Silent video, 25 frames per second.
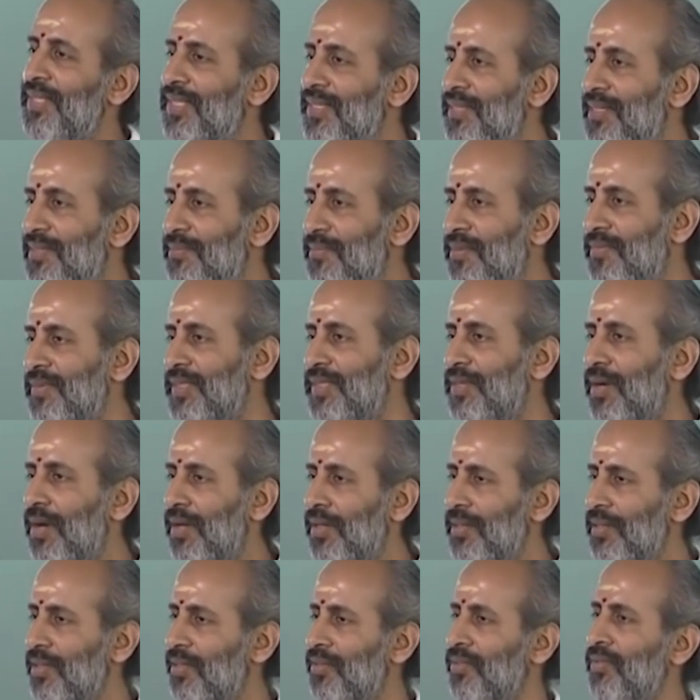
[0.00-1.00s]
method by which
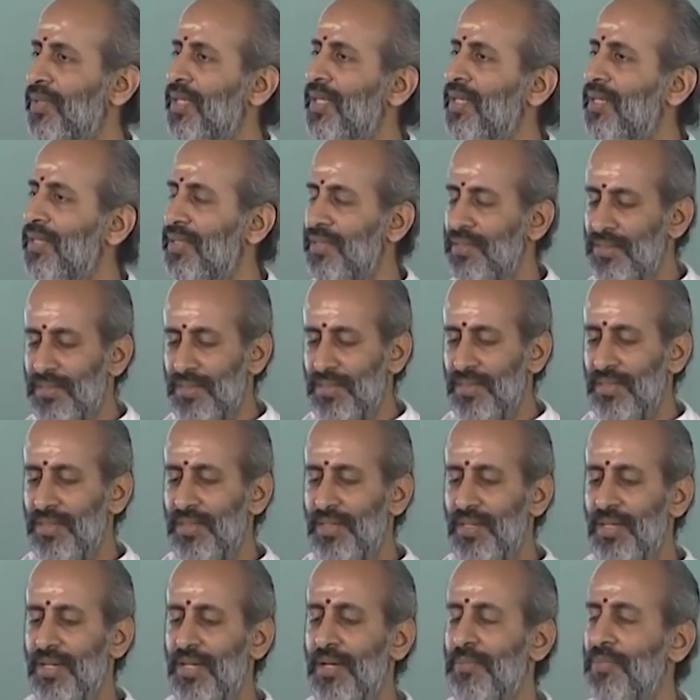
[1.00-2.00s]
all that you need is
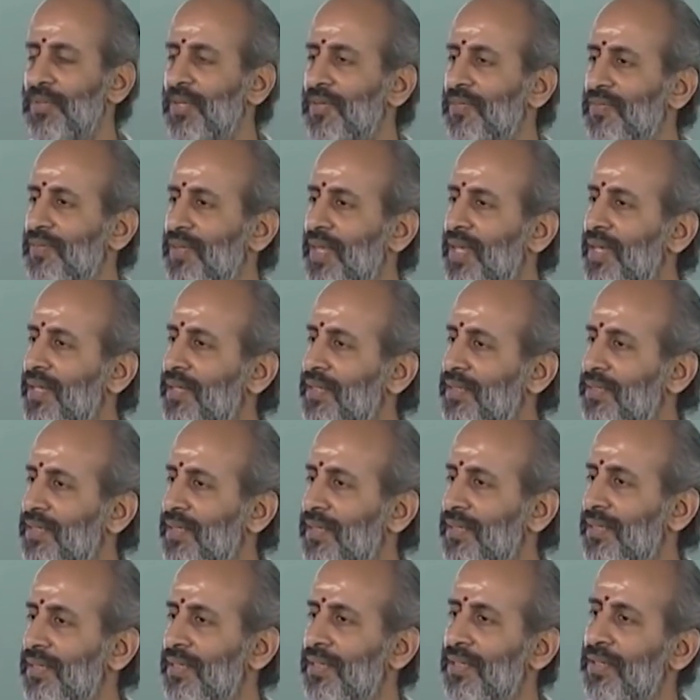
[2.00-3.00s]
a couple of nails
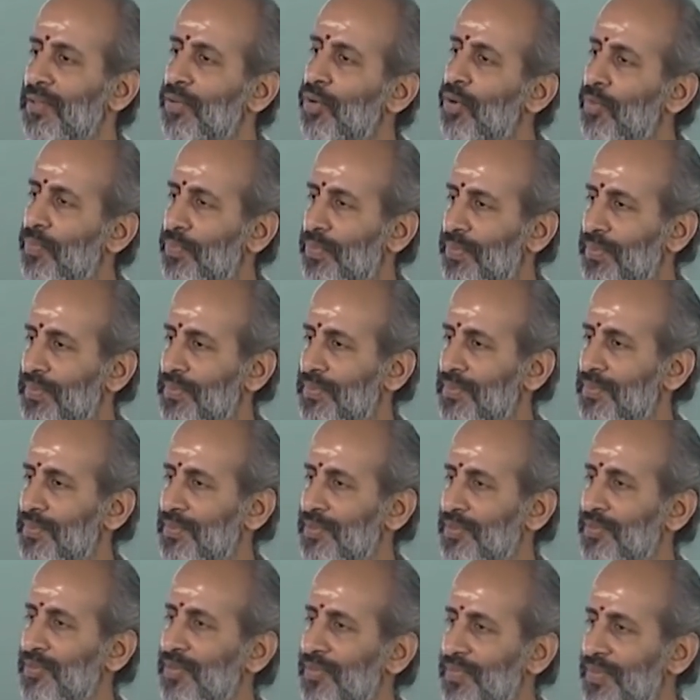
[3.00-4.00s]
and then a rope.
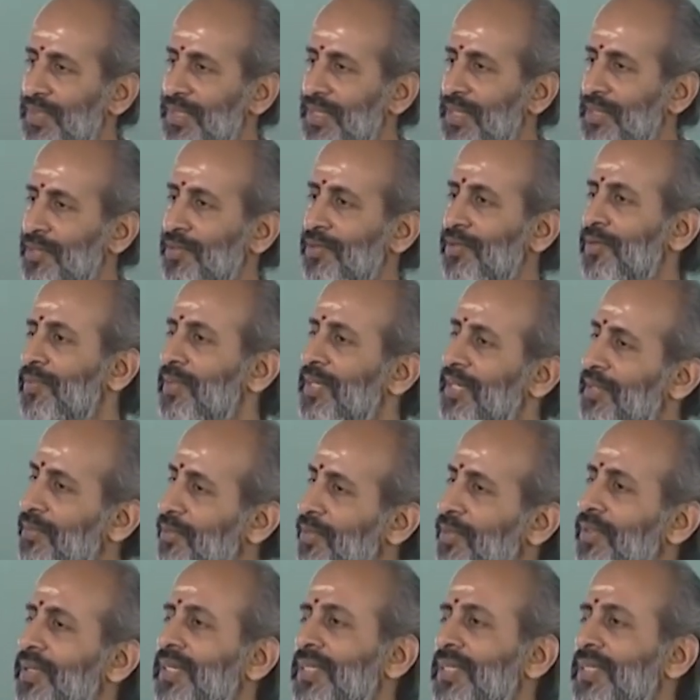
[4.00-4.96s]
So, with that you will be able to